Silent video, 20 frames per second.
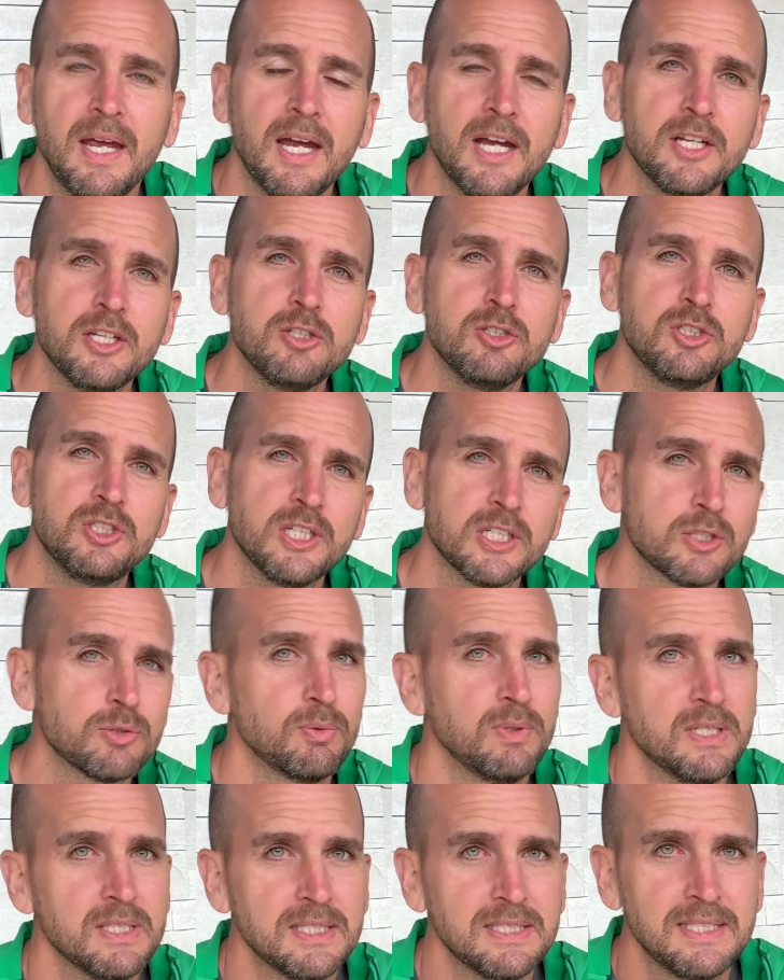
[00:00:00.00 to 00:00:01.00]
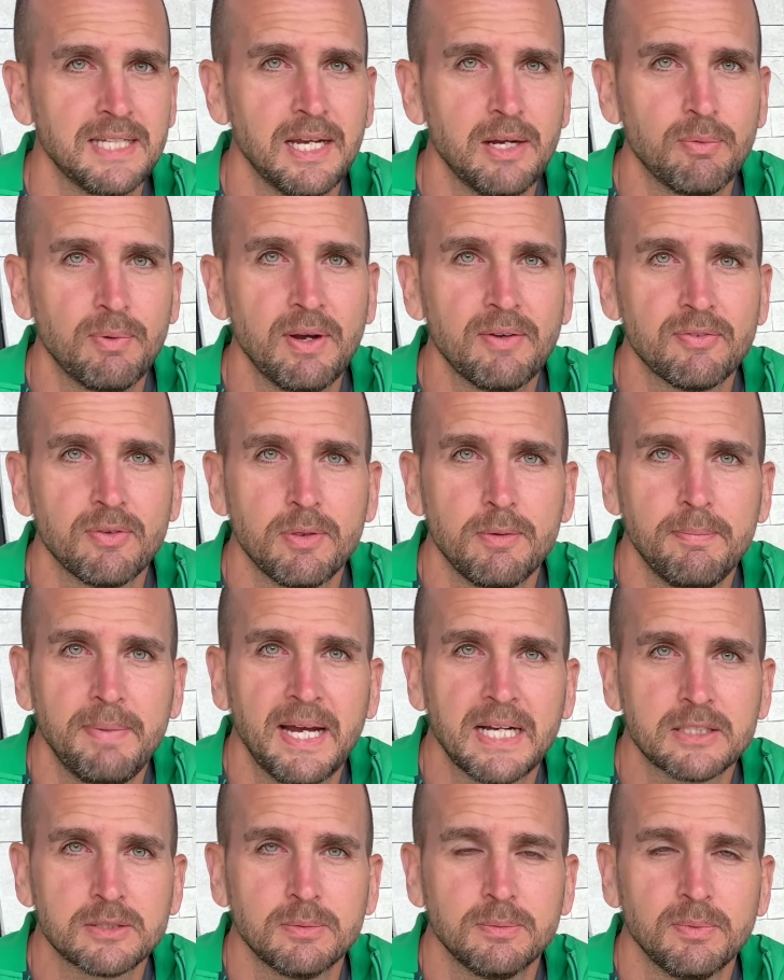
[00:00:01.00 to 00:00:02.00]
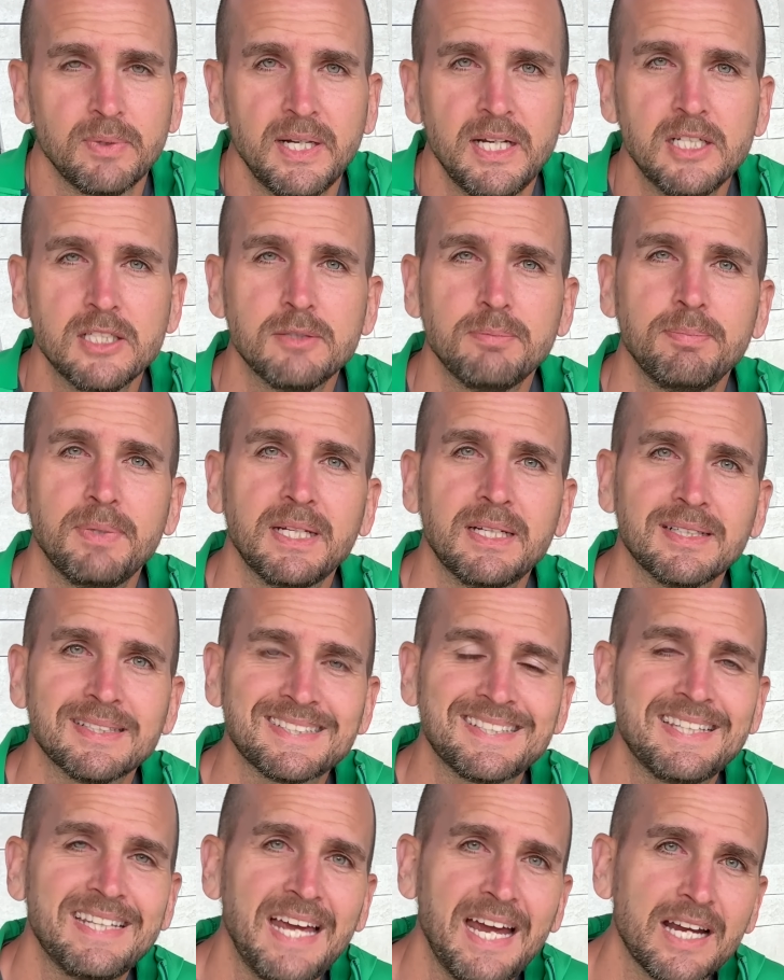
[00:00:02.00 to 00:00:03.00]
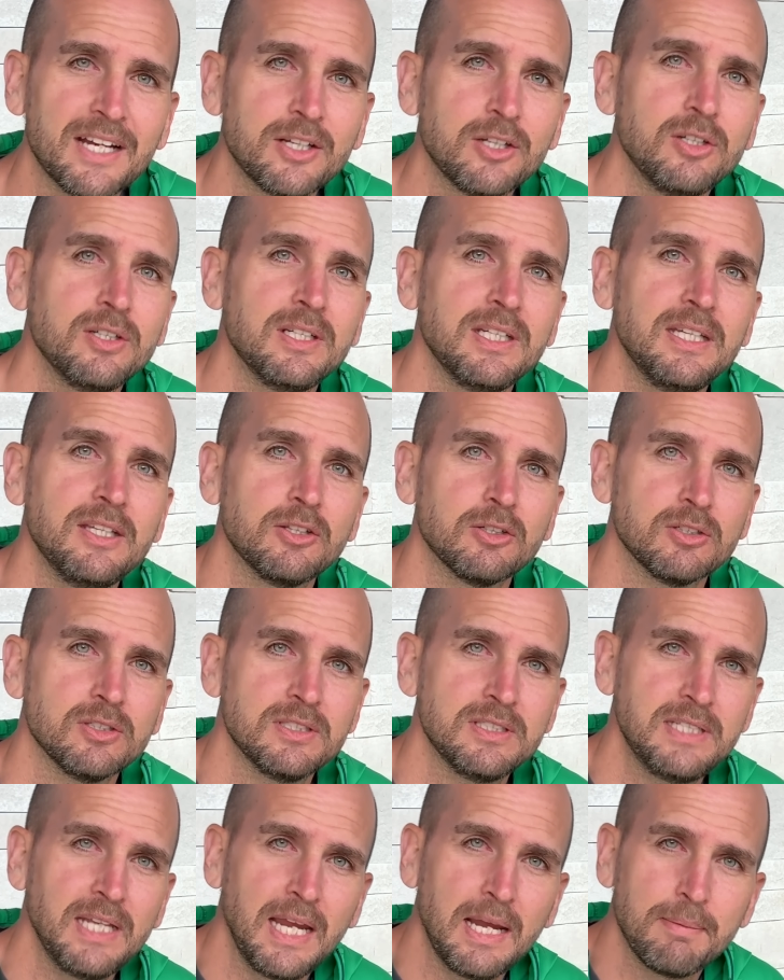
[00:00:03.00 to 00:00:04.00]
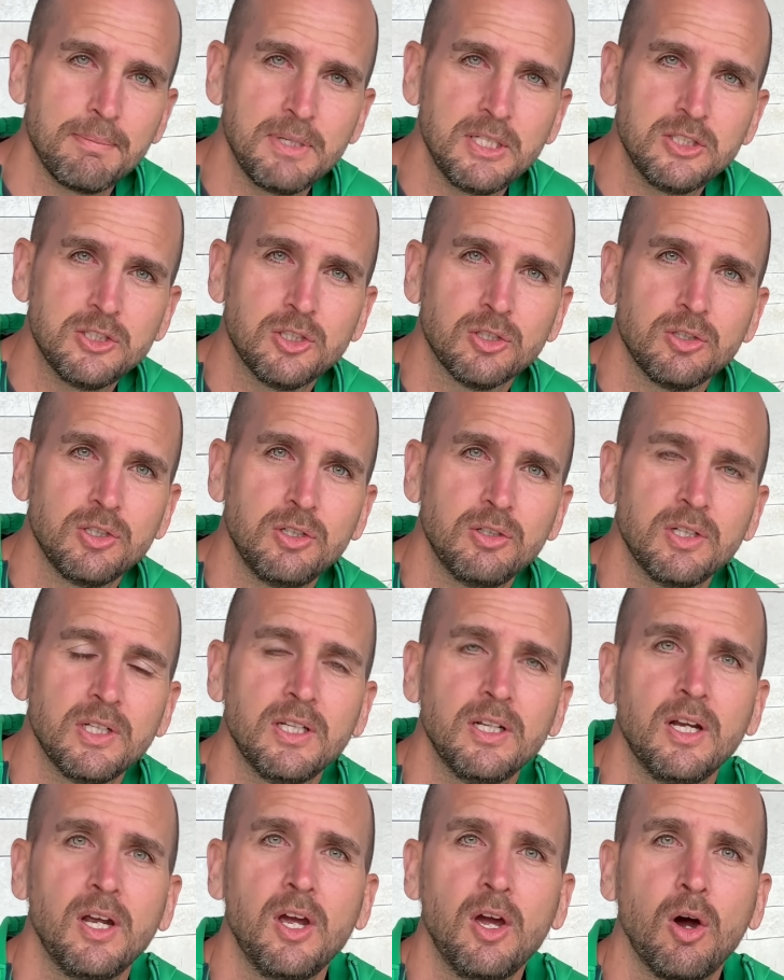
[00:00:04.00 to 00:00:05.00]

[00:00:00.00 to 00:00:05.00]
and you just want to stay away from the maximum range because that could either damage your unit